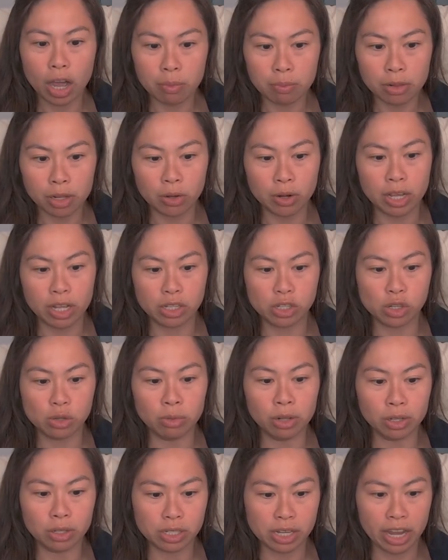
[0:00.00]
uploaded to
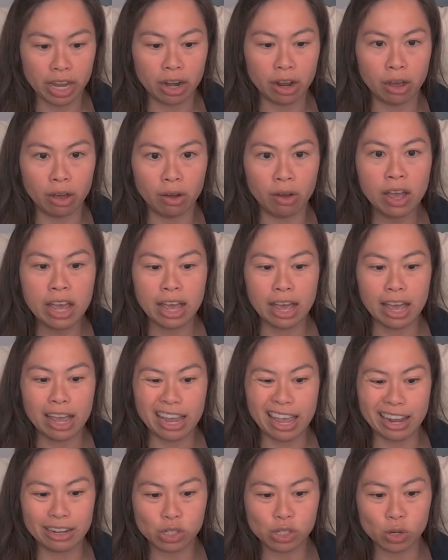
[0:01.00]
Blotato. Again,